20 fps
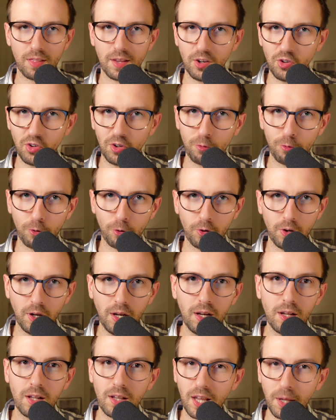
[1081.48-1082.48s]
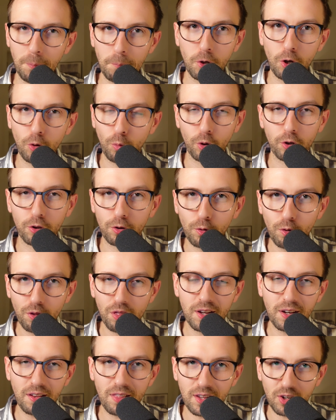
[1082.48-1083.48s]
that's it for today. Let me know what you
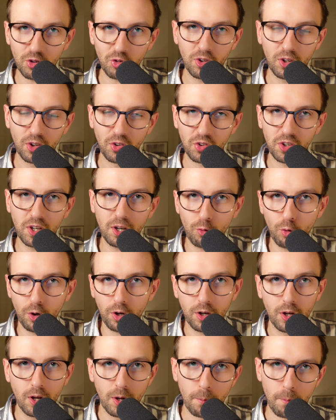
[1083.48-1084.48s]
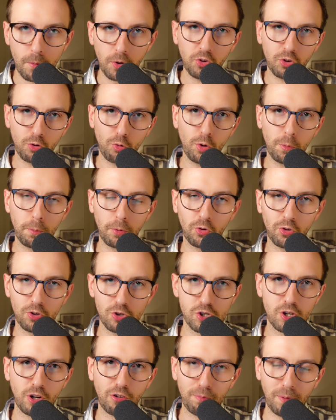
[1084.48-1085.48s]
think this secret mystery
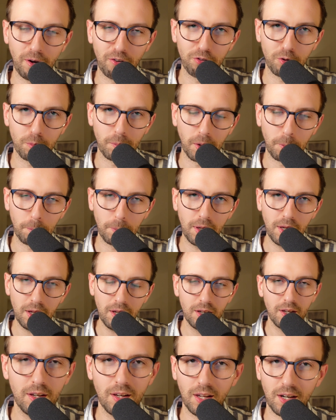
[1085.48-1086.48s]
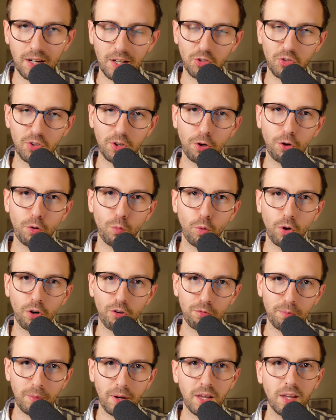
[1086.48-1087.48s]
position of Buffett might be, and I'll see you in one
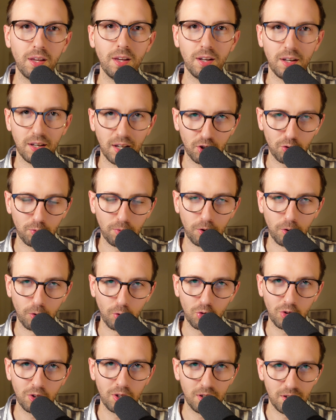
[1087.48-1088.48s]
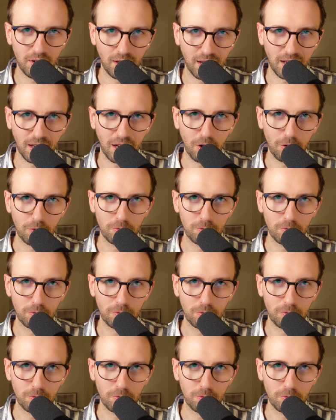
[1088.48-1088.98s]
of my next videos. Take care.